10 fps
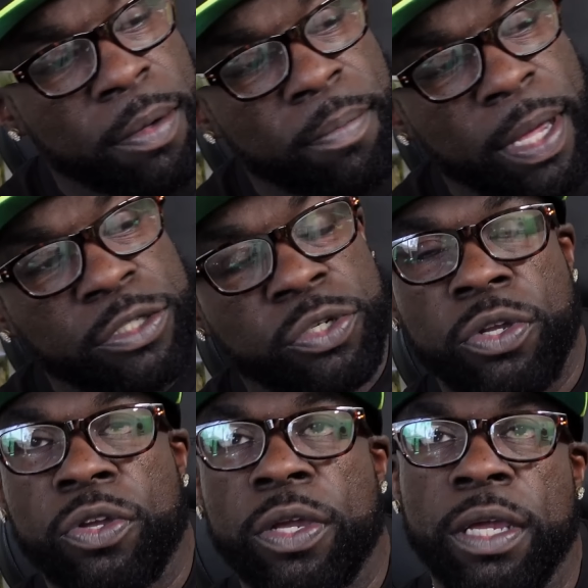make sure
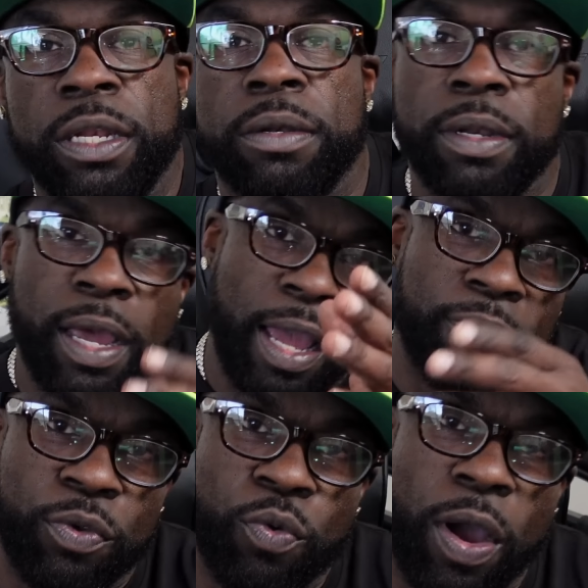you hit
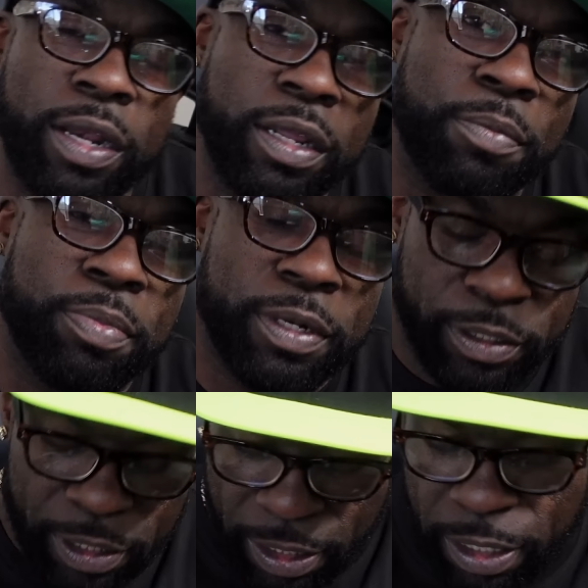hyphy whitey up in
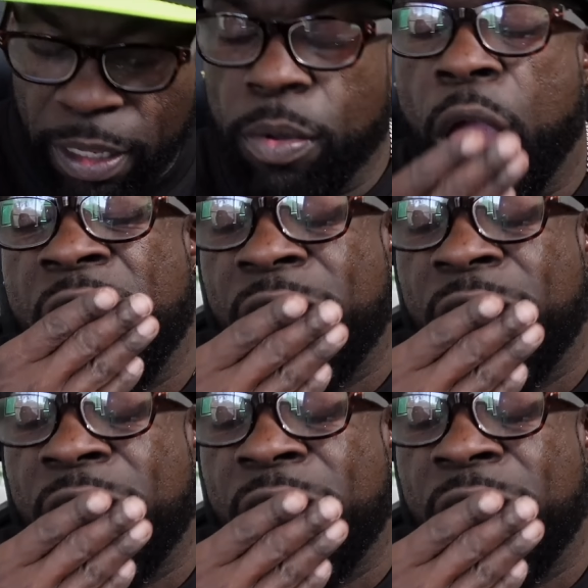his DM.